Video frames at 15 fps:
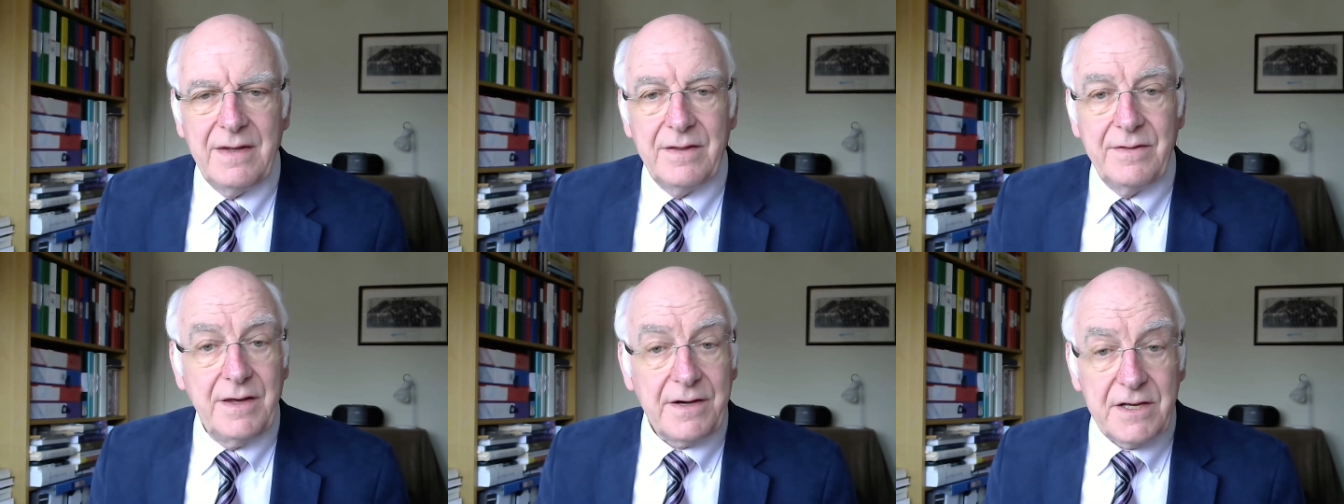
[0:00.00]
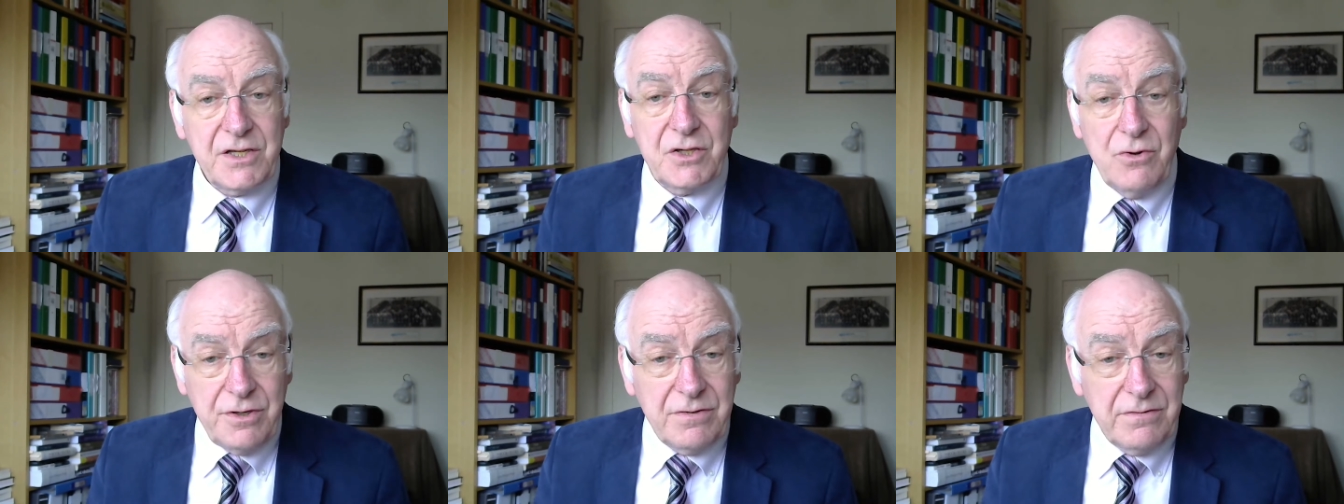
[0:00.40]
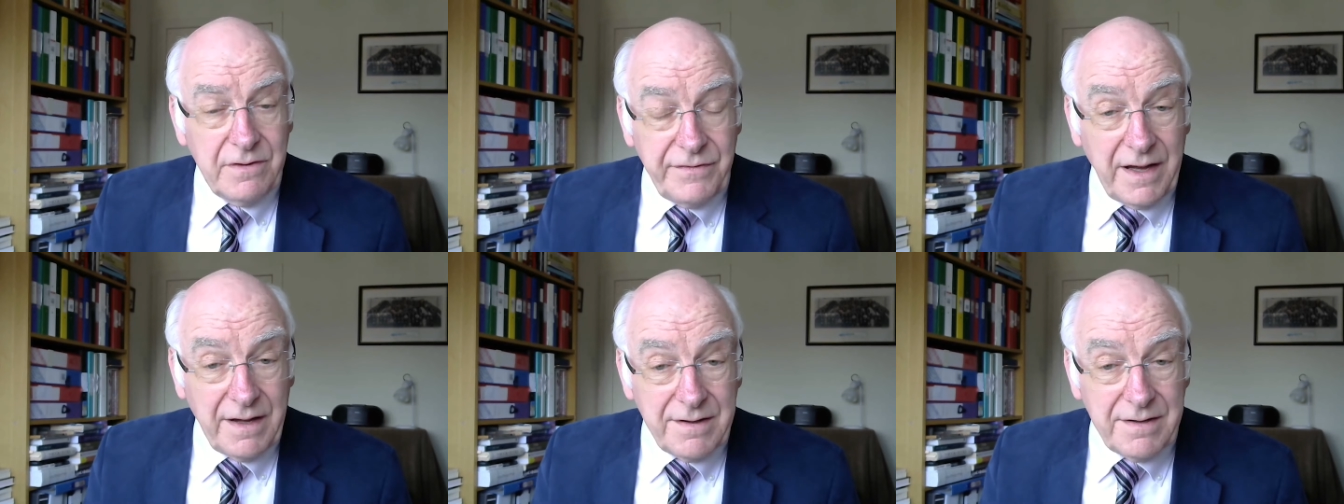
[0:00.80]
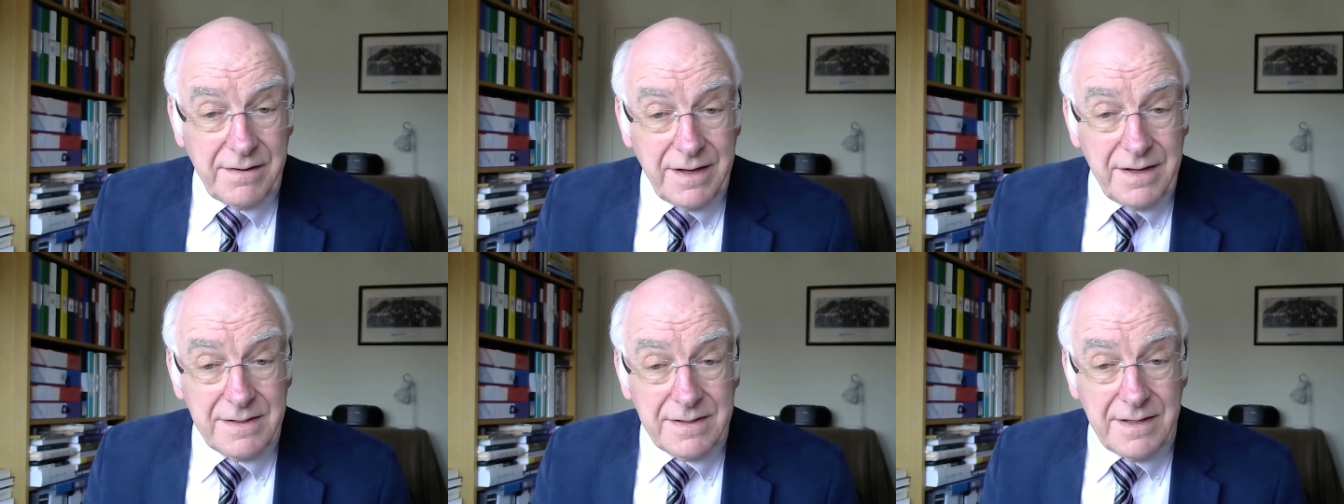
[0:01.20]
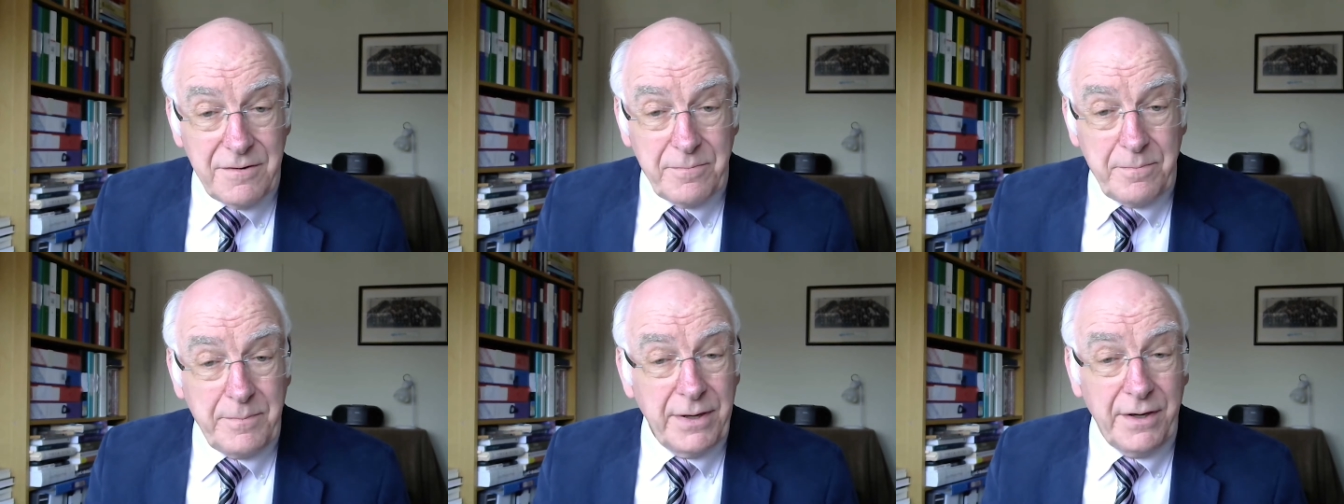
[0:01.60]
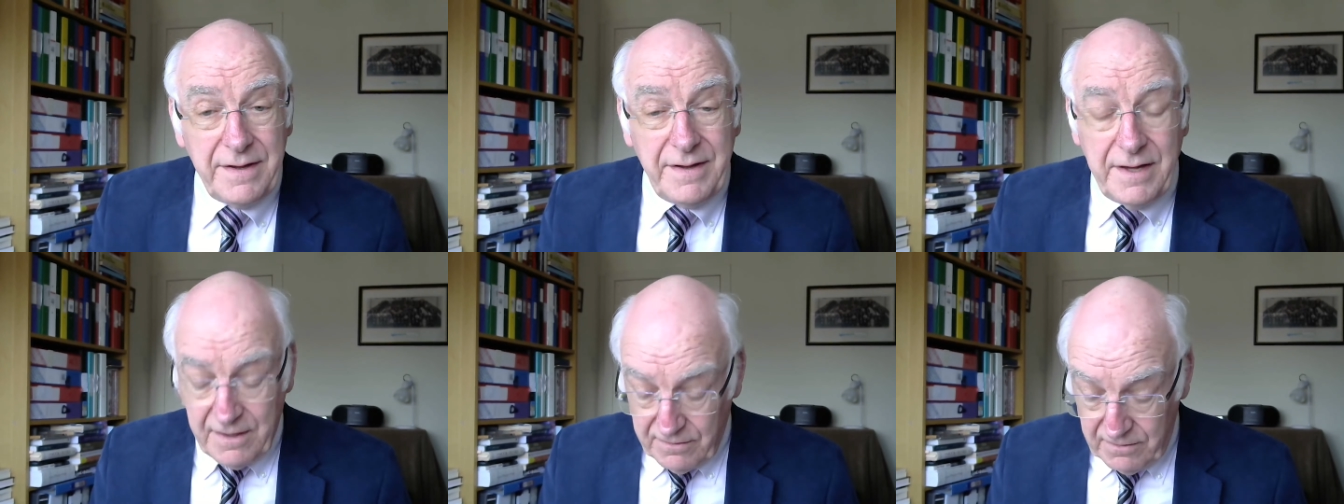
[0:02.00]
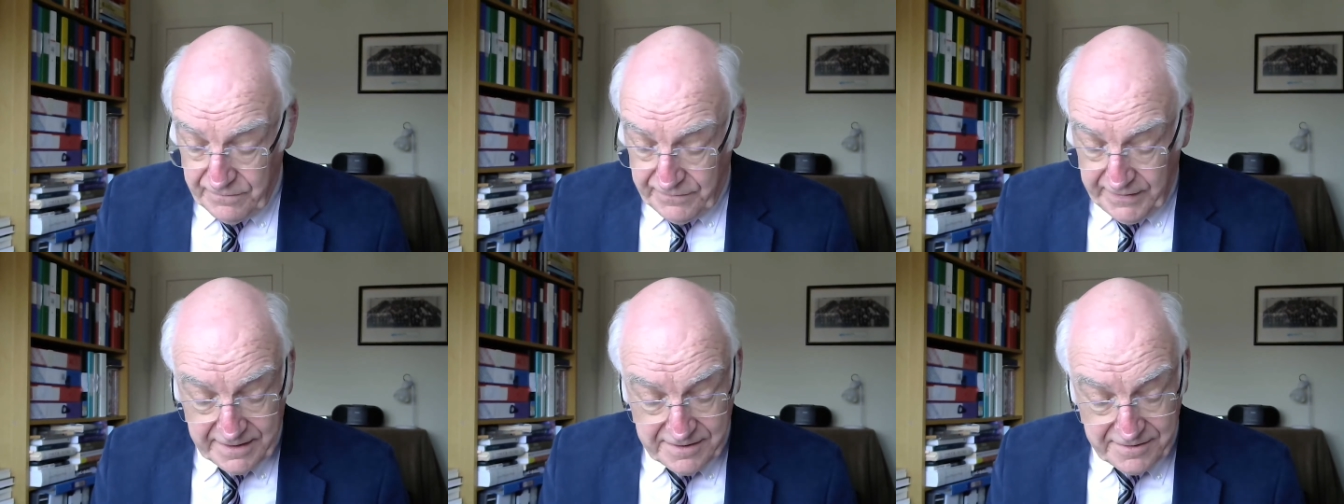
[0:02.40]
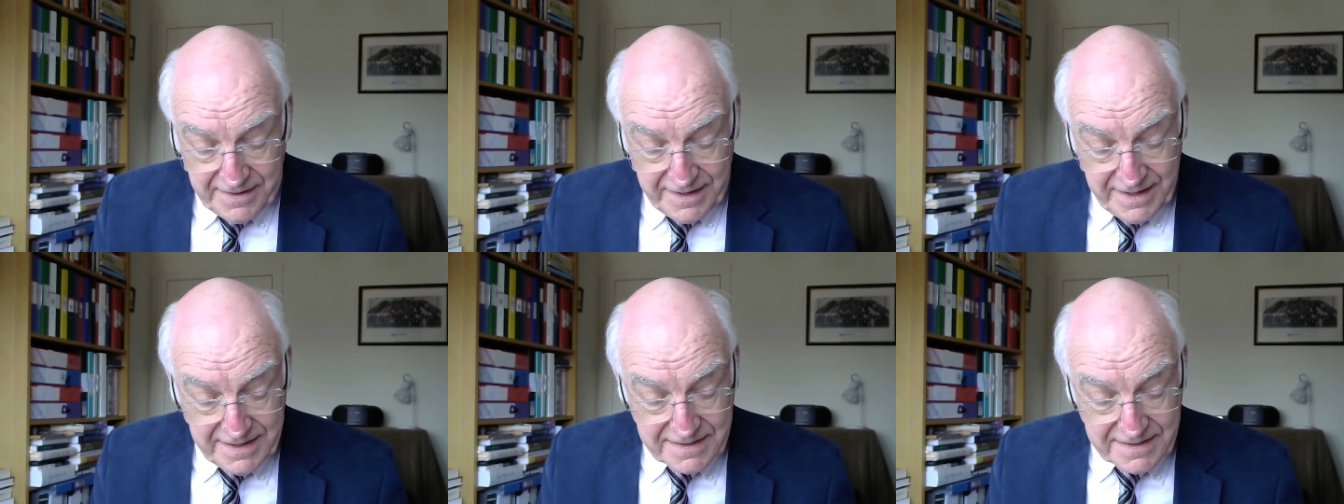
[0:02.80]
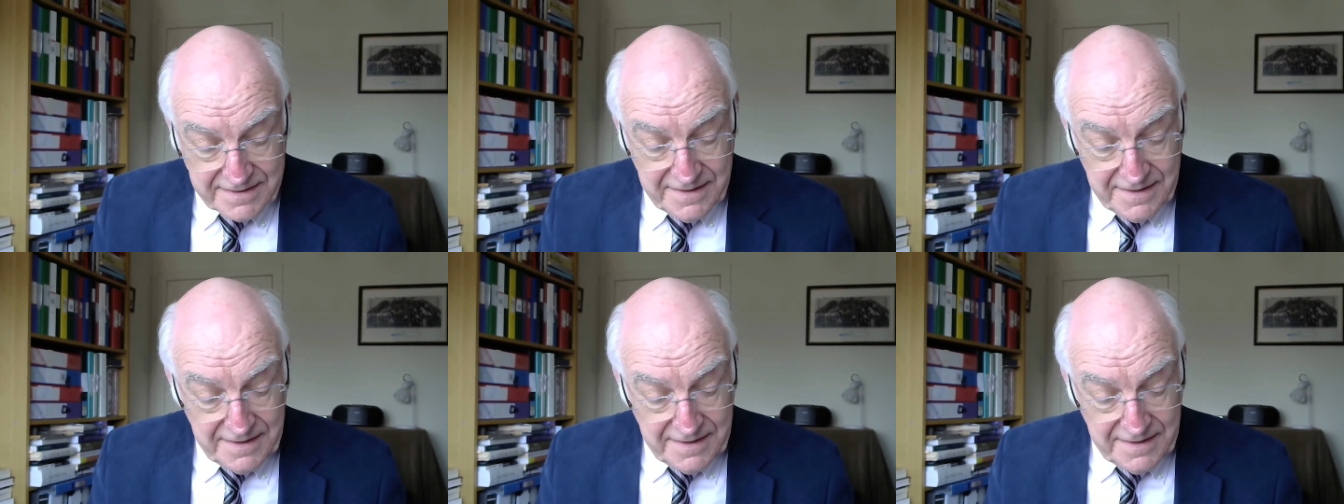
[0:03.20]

There are social victories and political victories.